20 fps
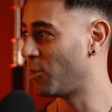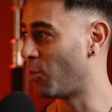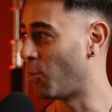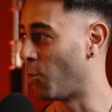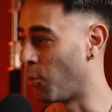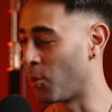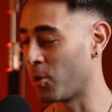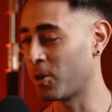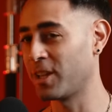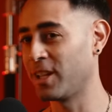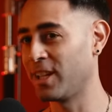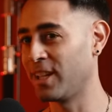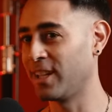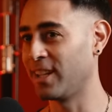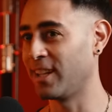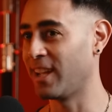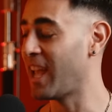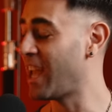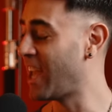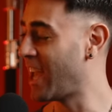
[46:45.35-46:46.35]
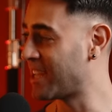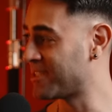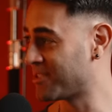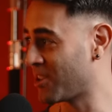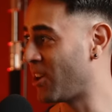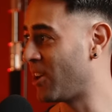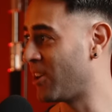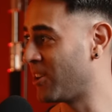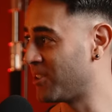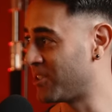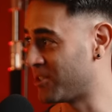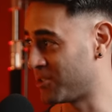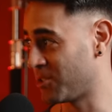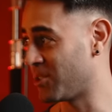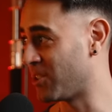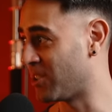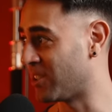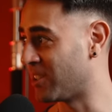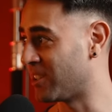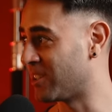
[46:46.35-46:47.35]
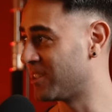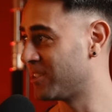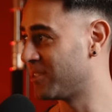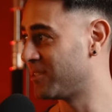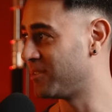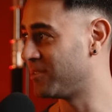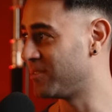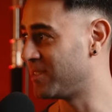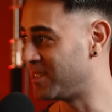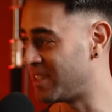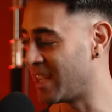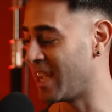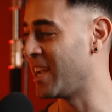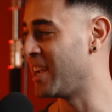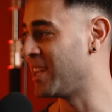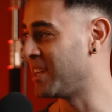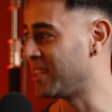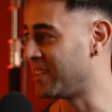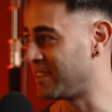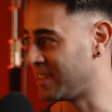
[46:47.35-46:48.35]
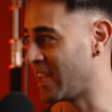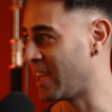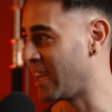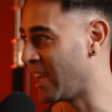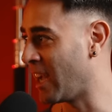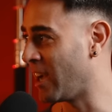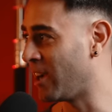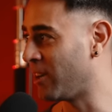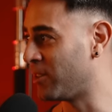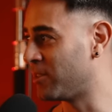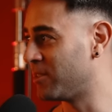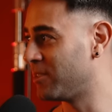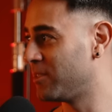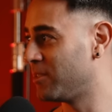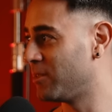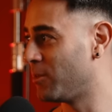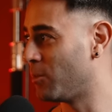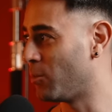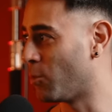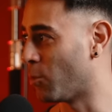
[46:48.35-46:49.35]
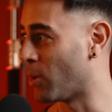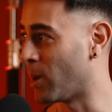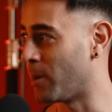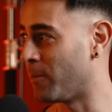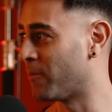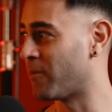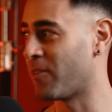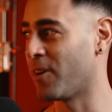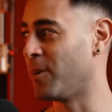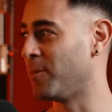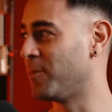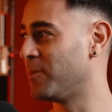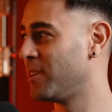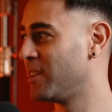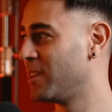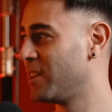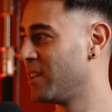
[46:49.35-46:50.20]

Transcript: working as hard as her day in and day out where I'm from.